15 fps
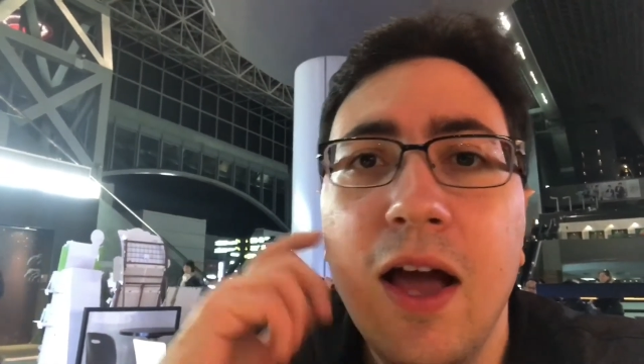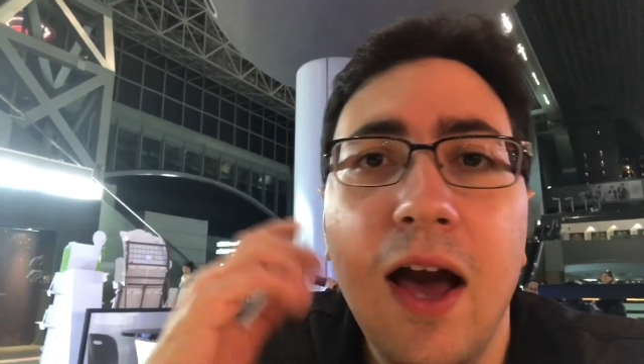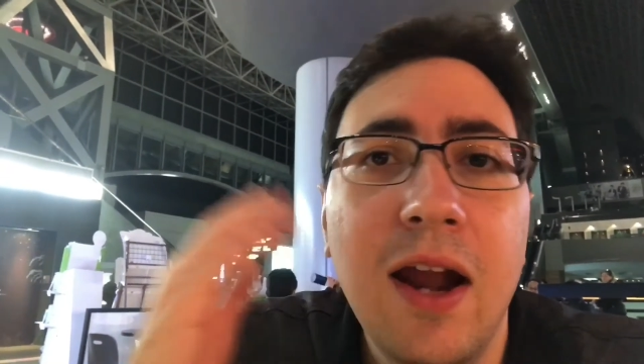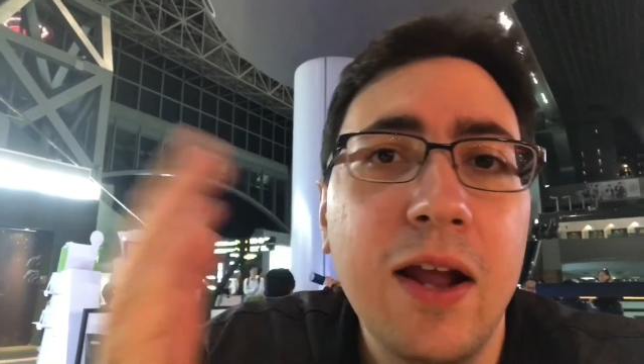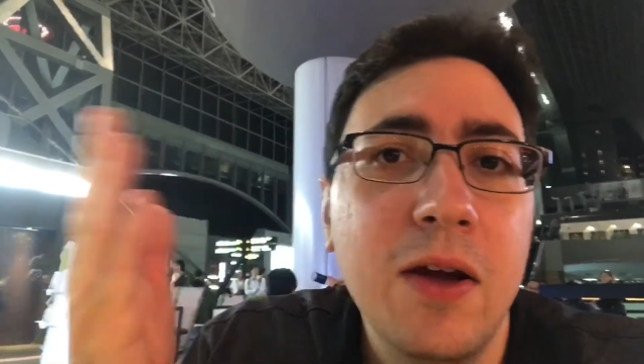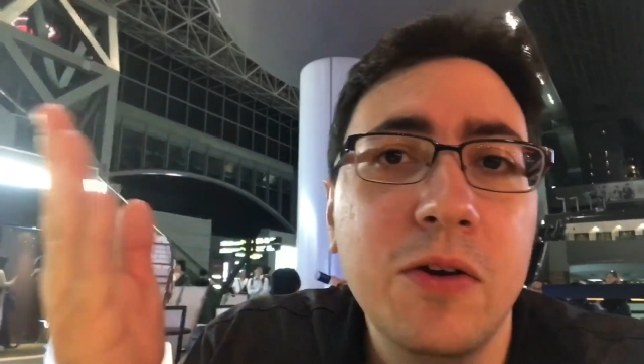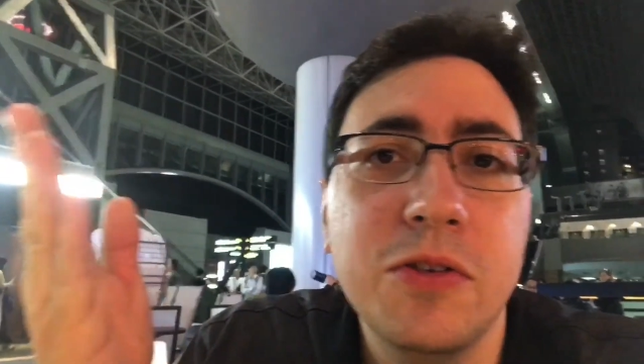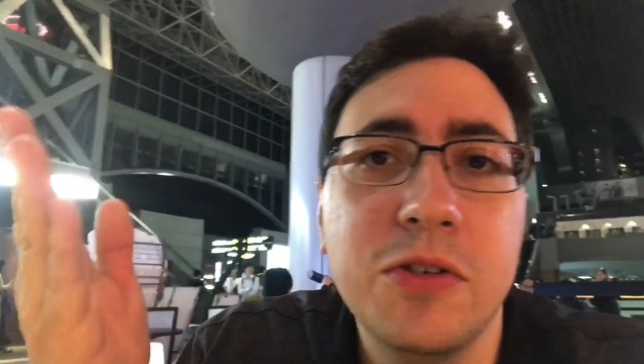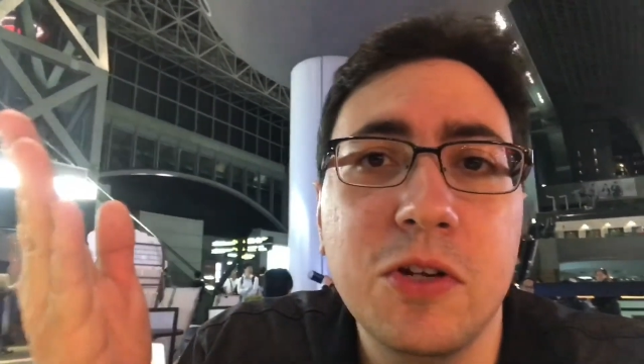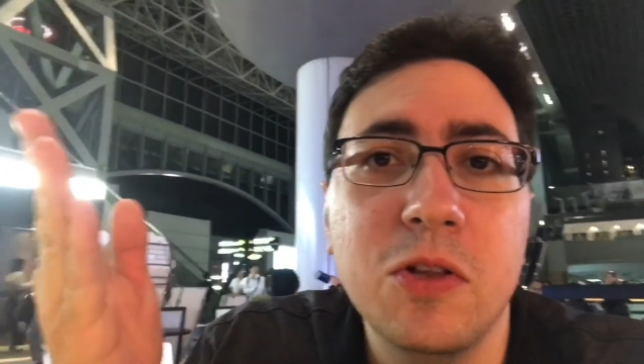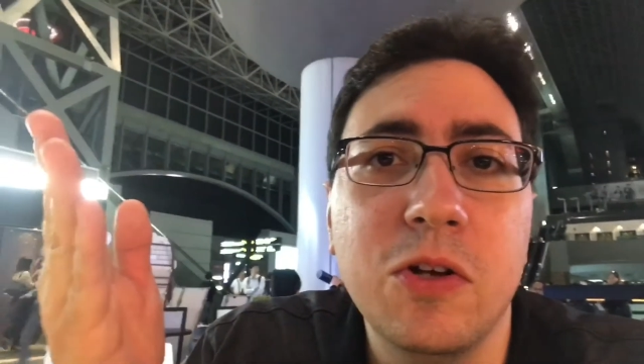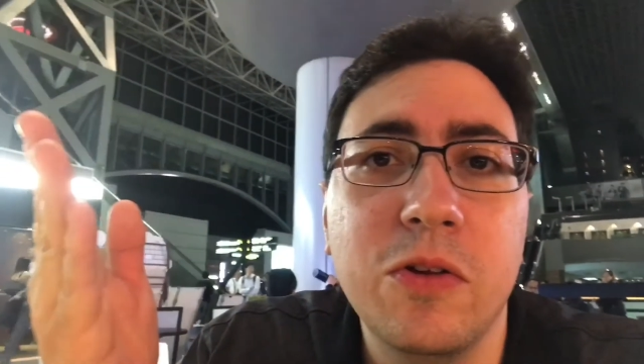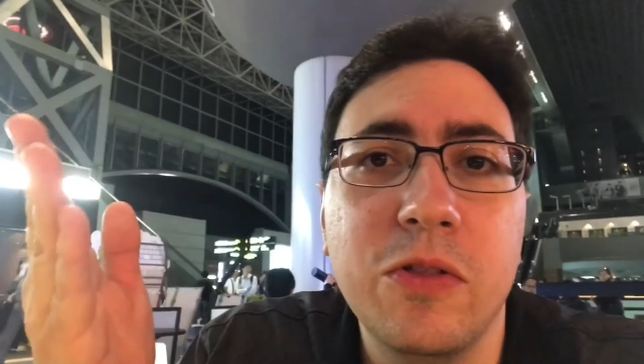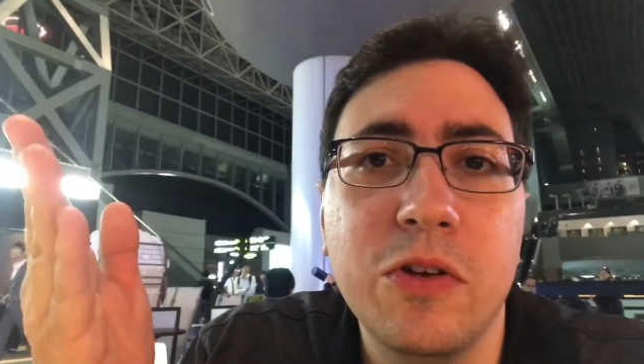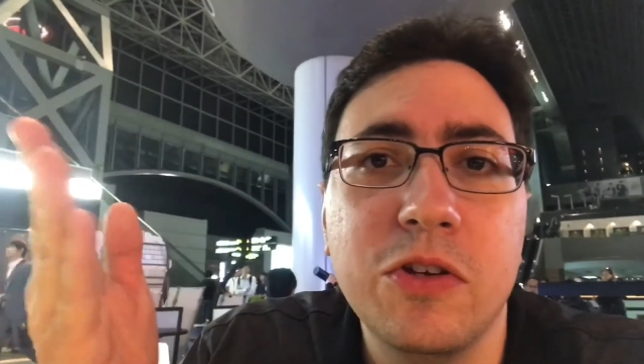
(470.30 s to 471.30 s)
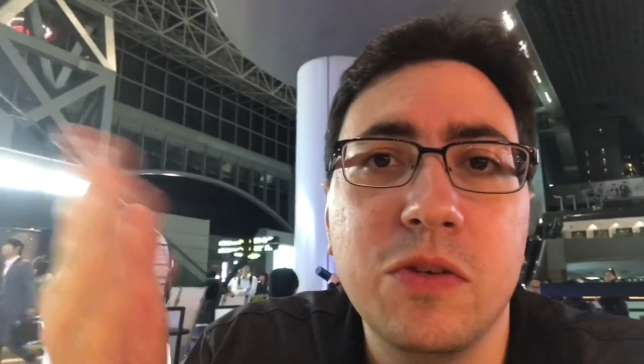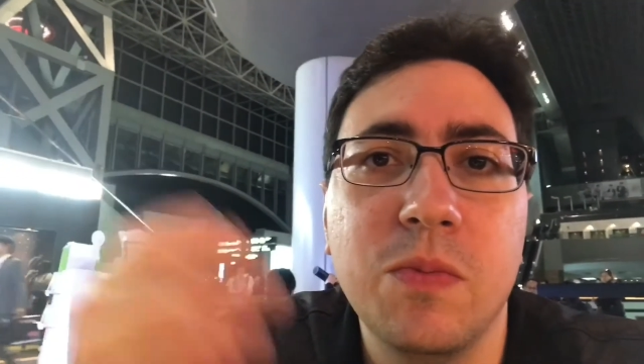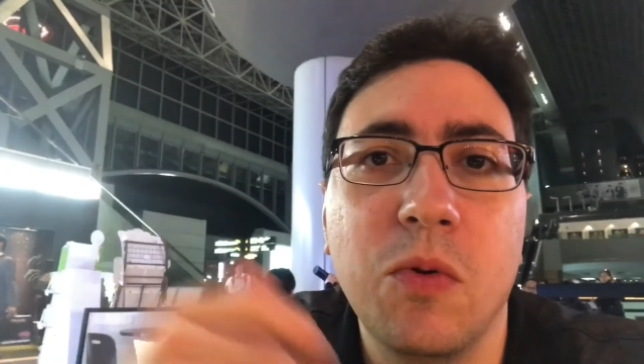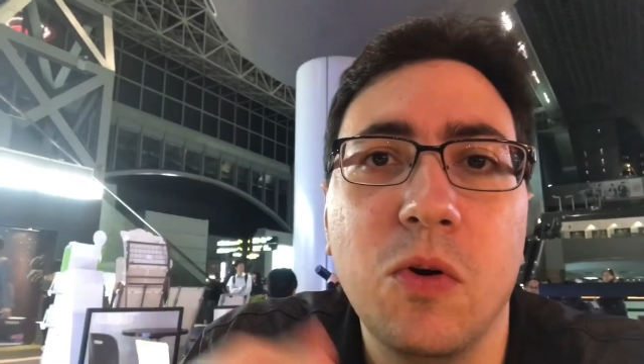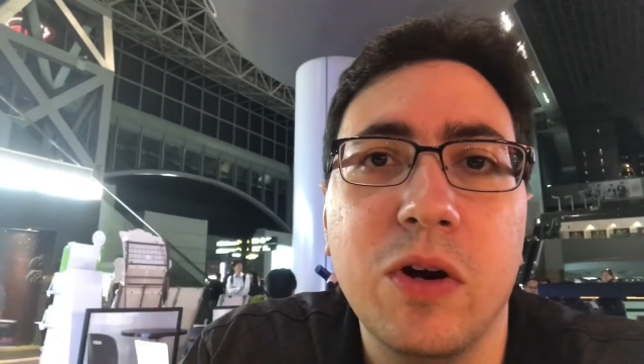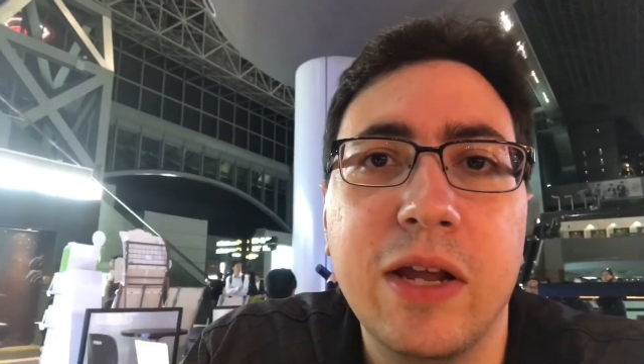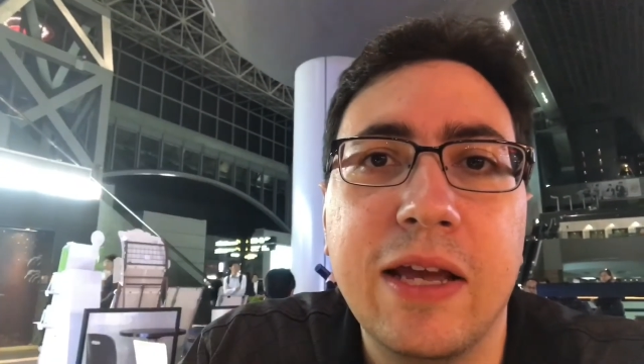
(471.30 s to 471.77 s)
And I also learned this
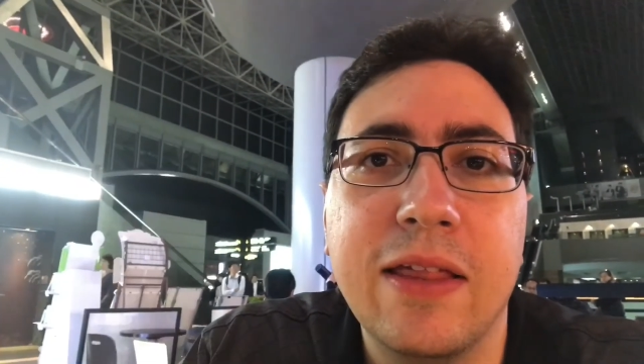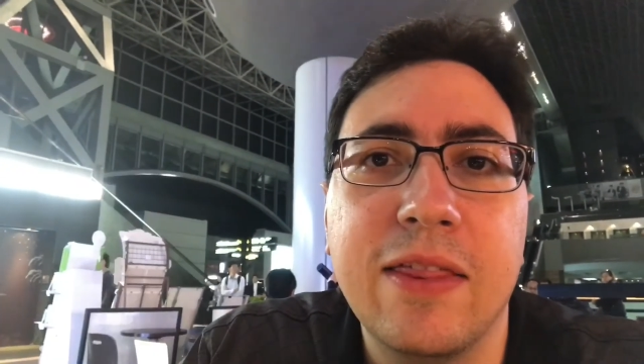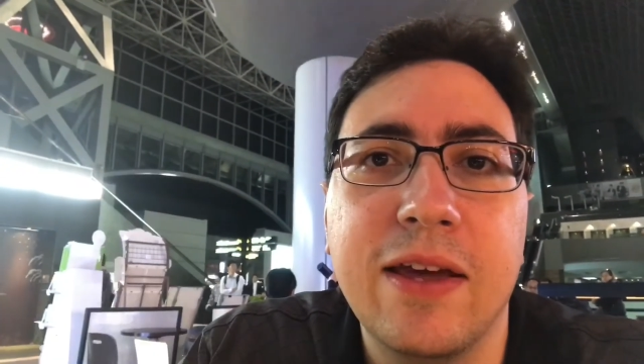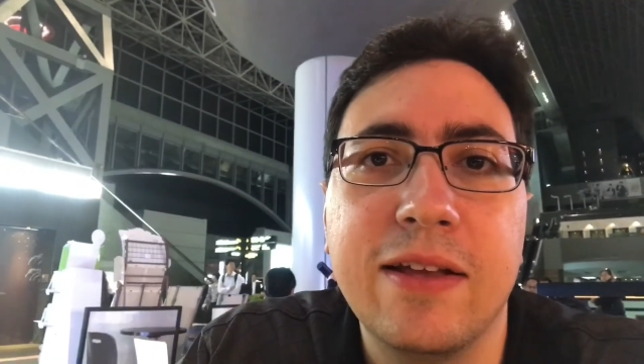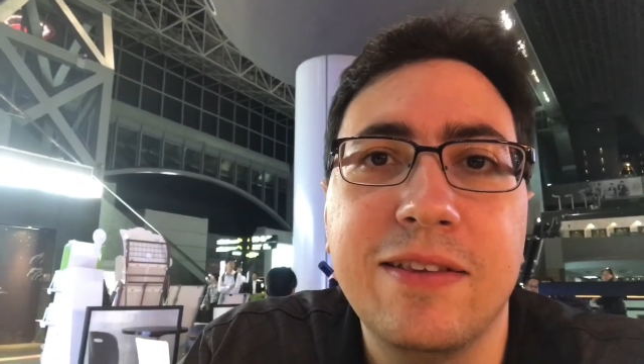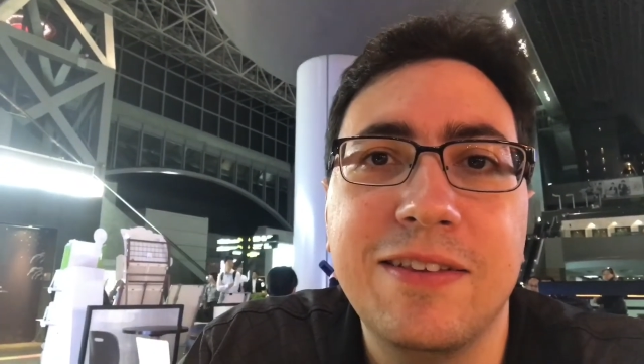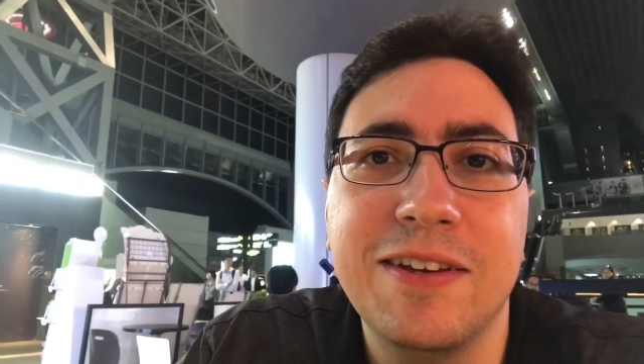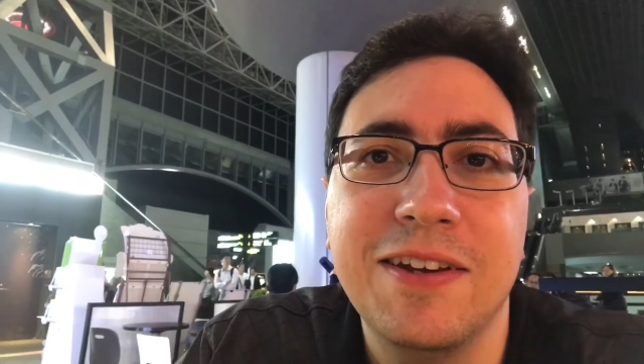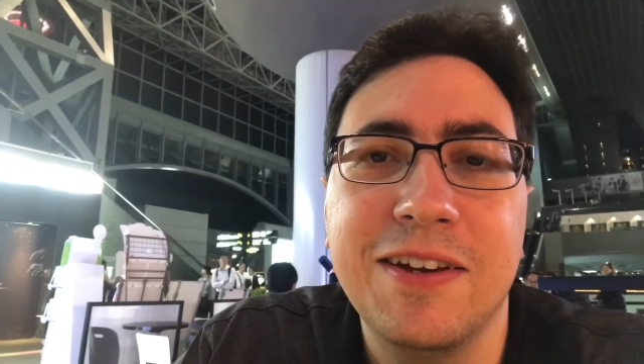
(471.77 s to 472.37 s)
morning that